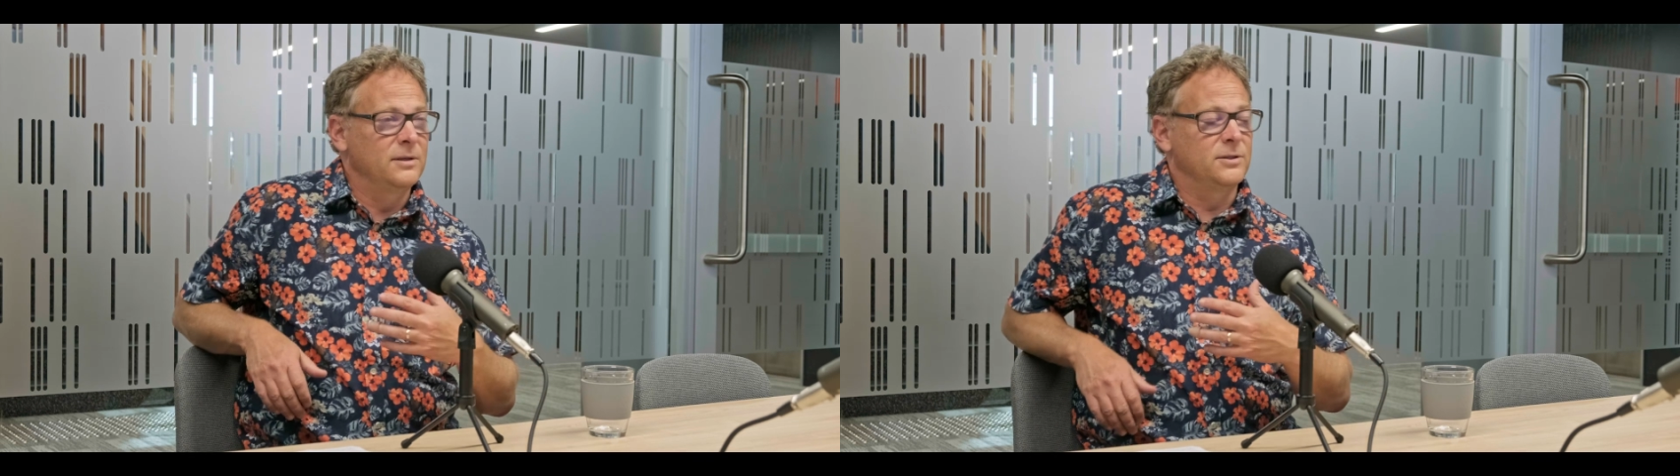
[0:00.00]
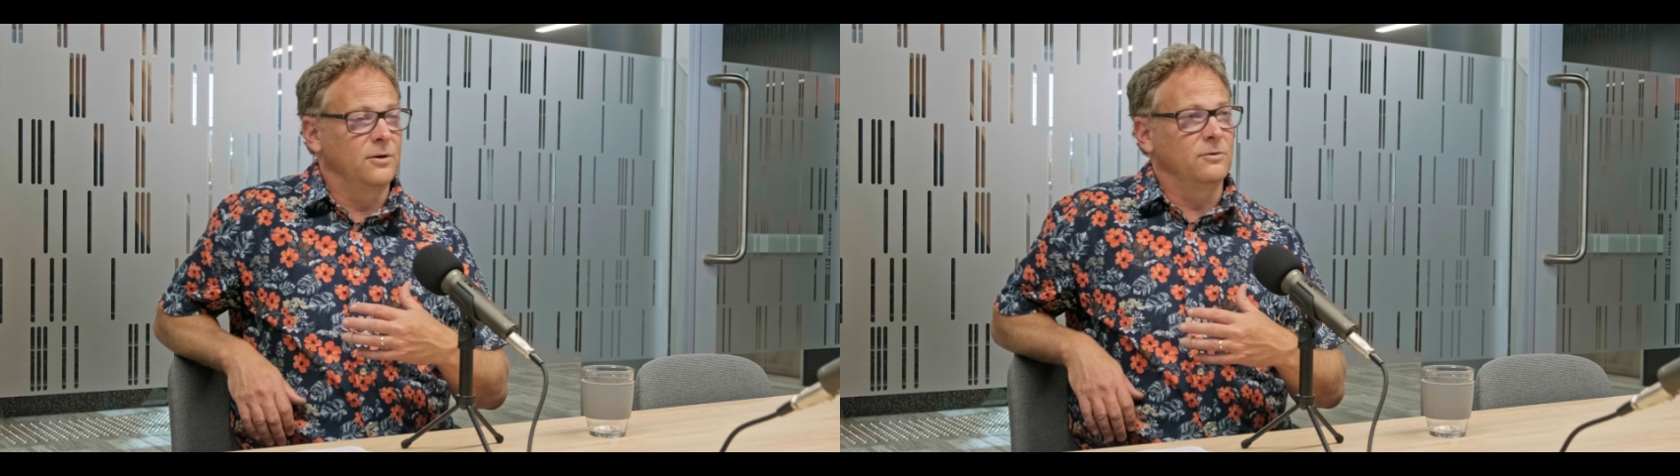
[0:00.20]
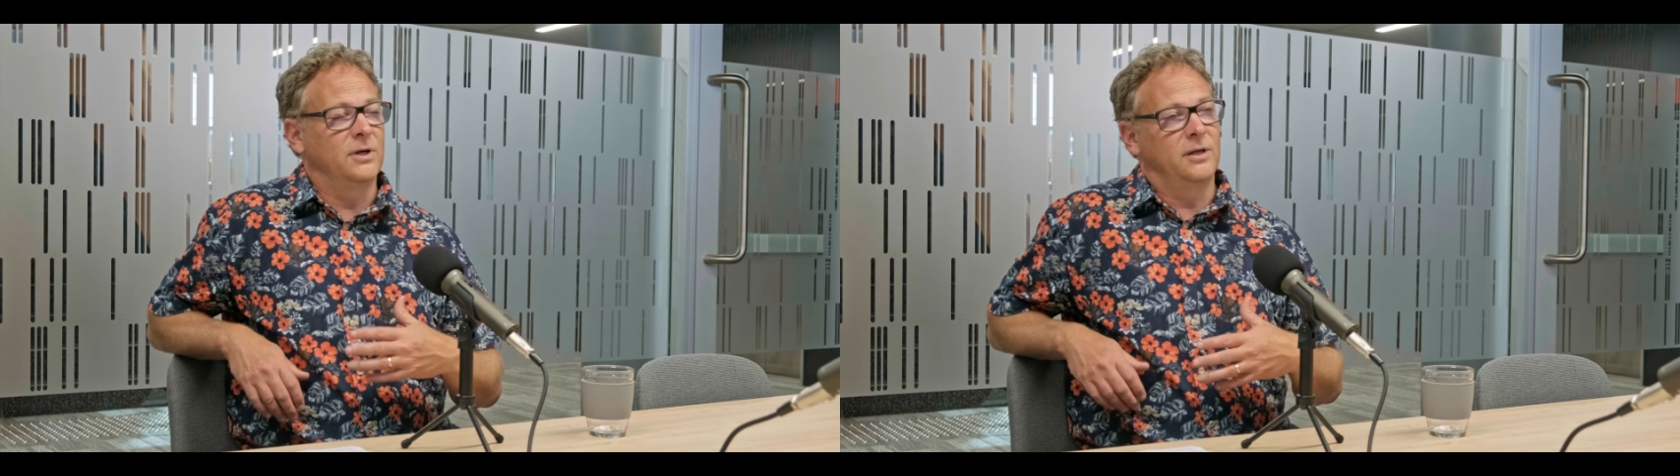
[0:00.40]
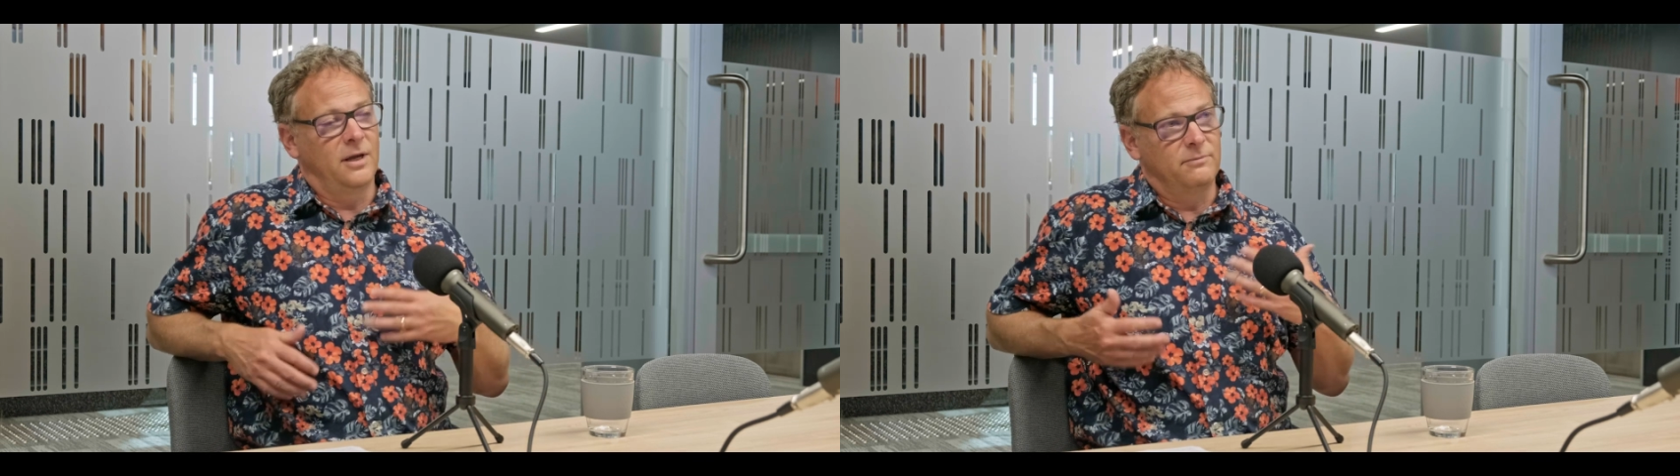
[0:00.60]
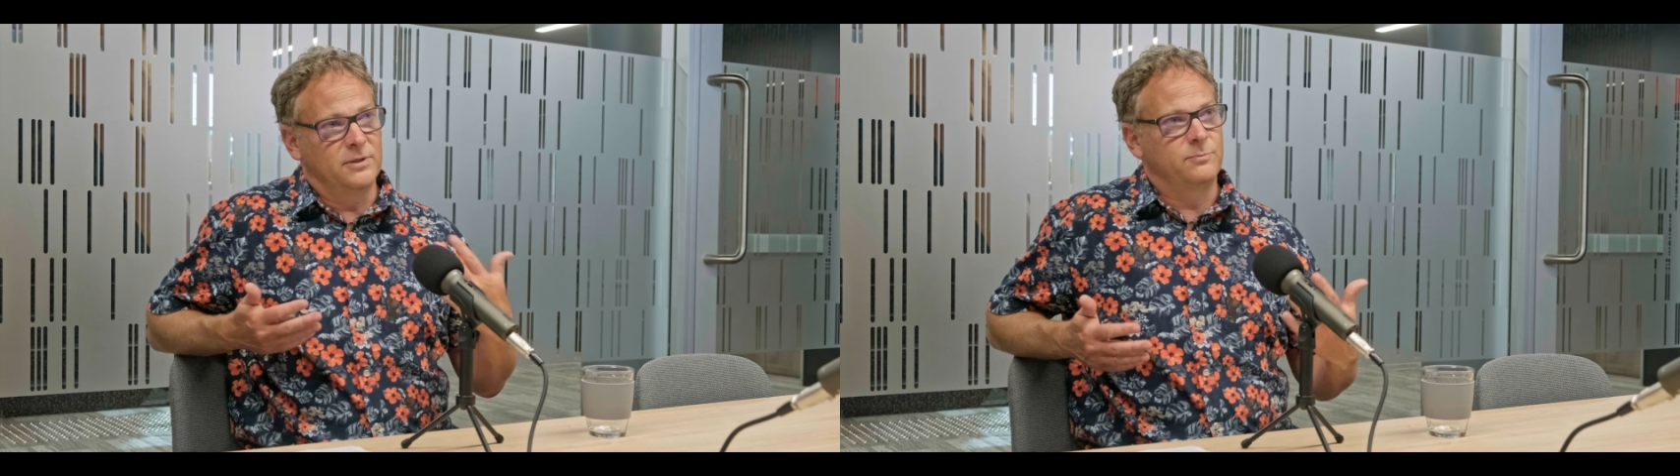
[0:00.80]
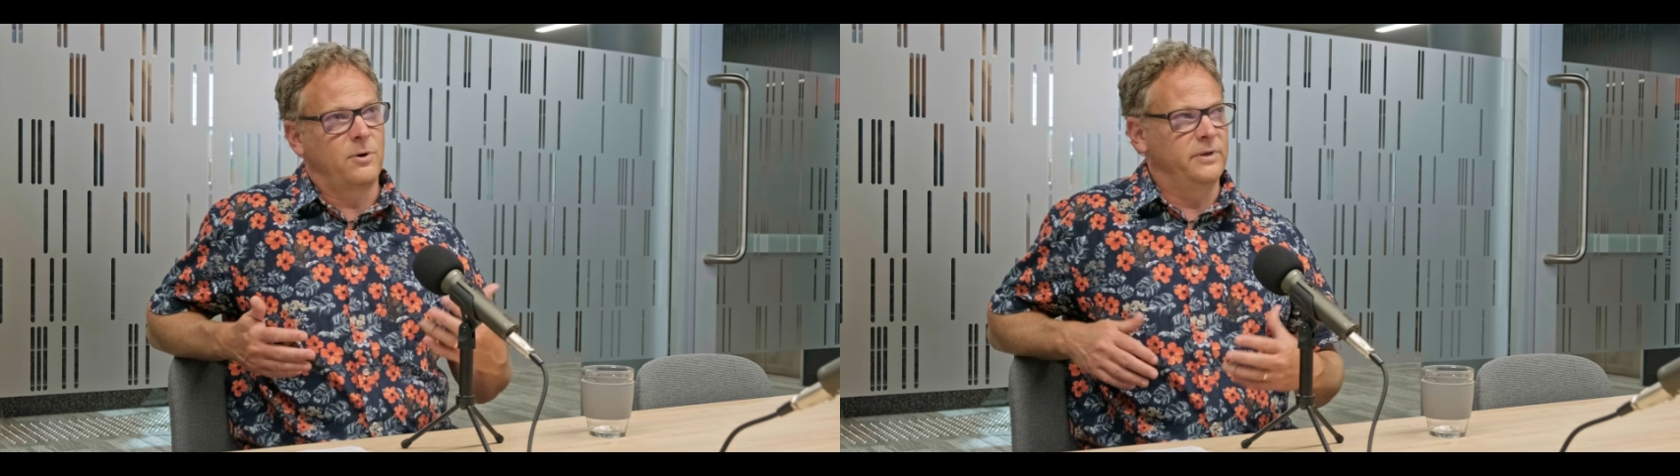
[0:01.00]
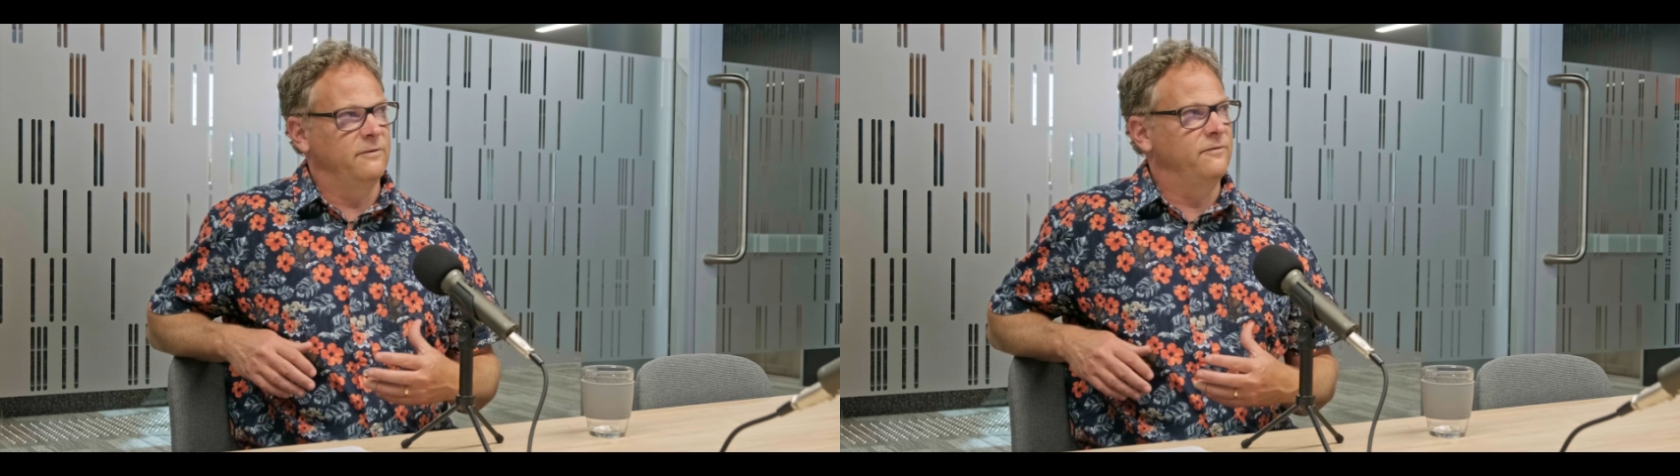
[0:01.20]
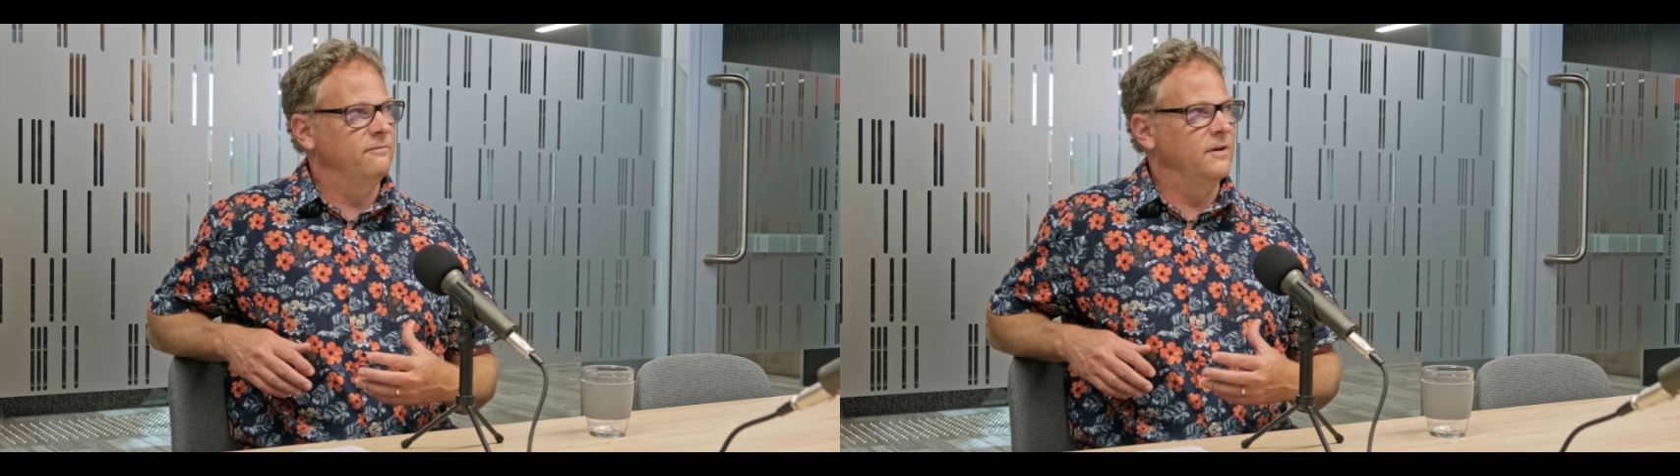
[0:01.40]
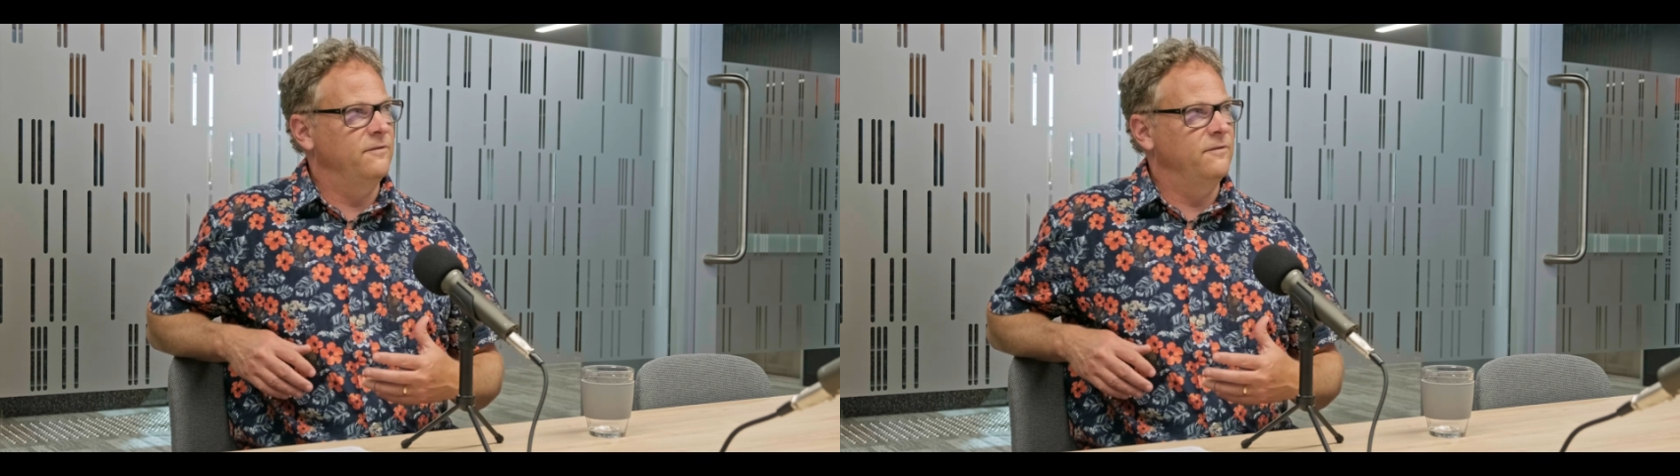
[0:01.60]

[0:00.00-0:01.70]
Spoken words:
So again, this is probably a